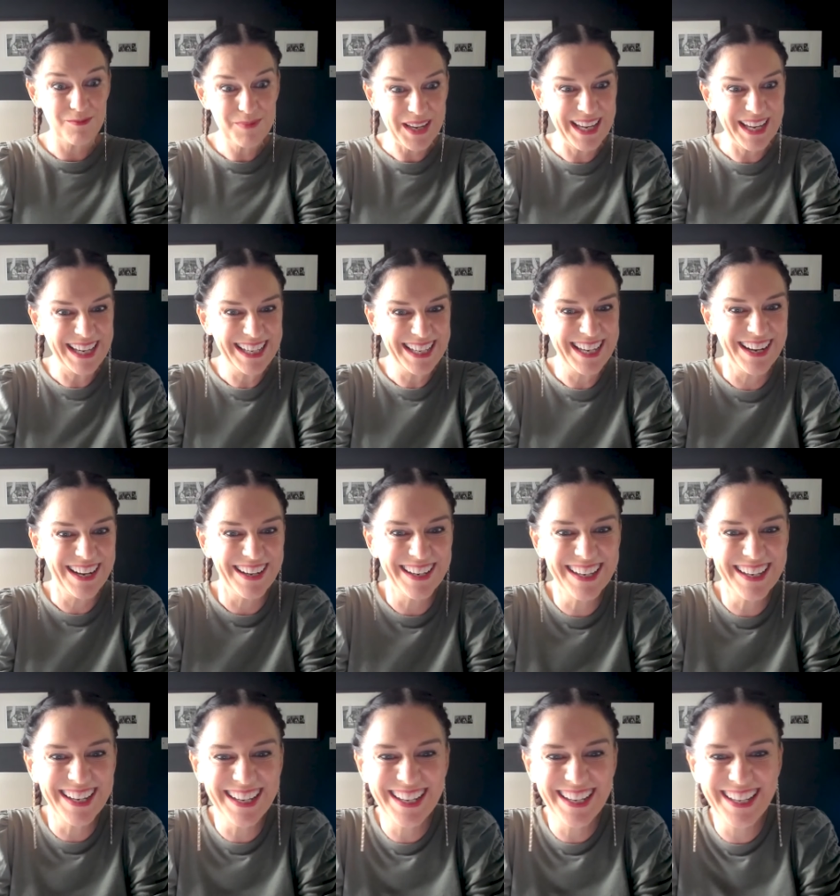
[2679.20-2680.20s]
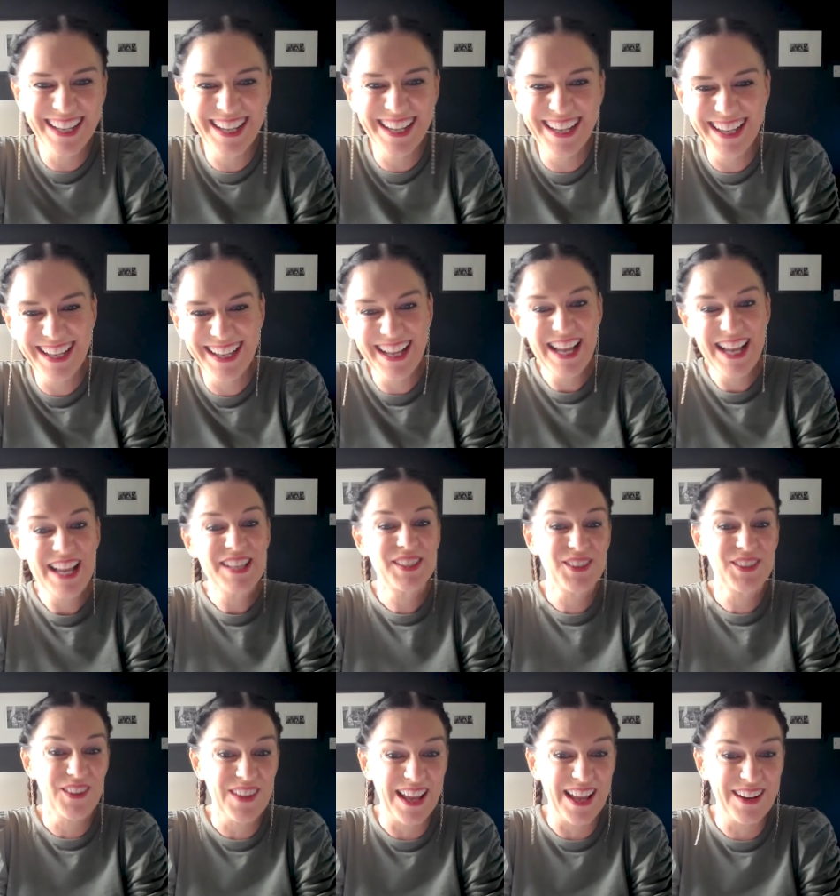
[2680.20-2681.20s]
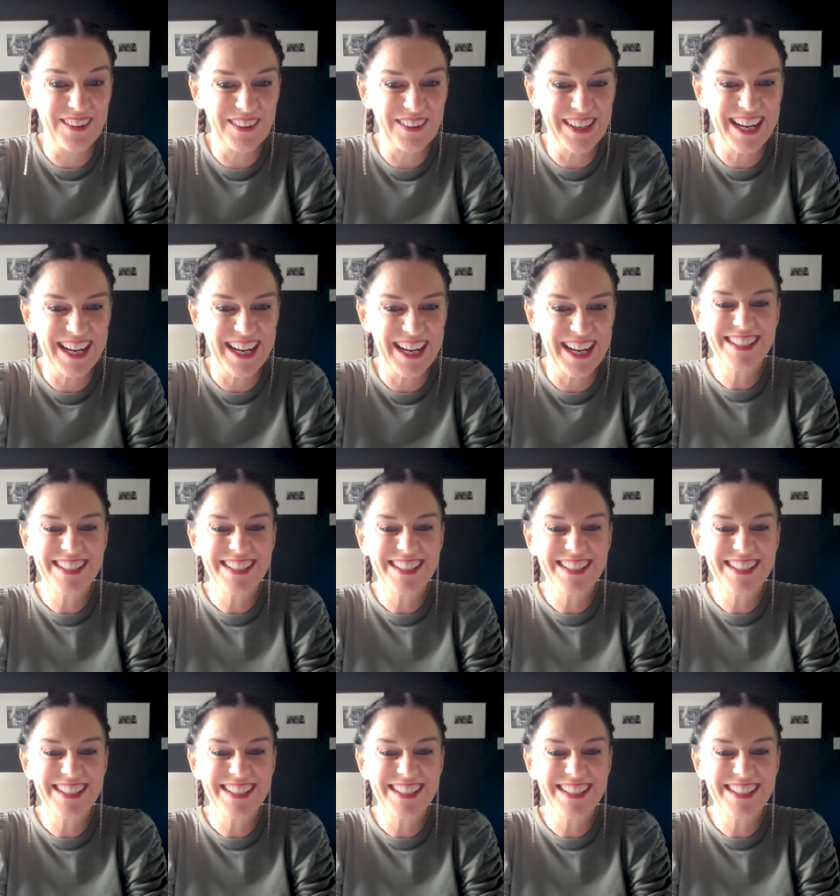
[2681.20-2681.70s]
being young. it's not that long ago,